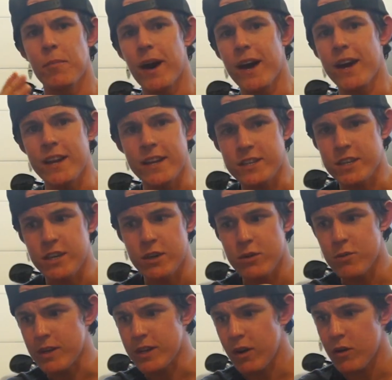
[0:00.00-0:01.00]
buy an
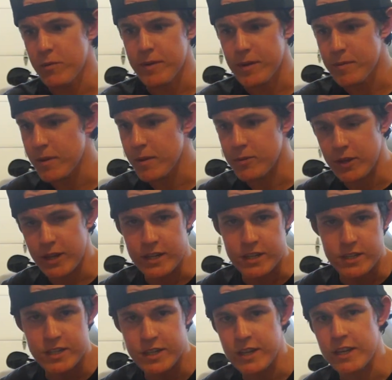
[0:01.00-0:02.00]
ECU and go to BMW, get
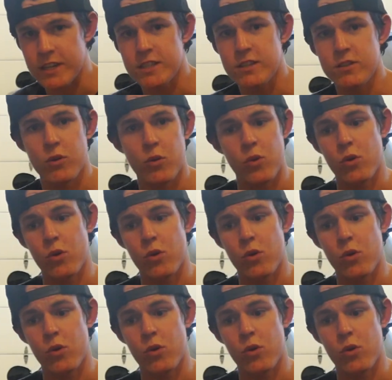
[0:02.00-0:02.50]
it synced,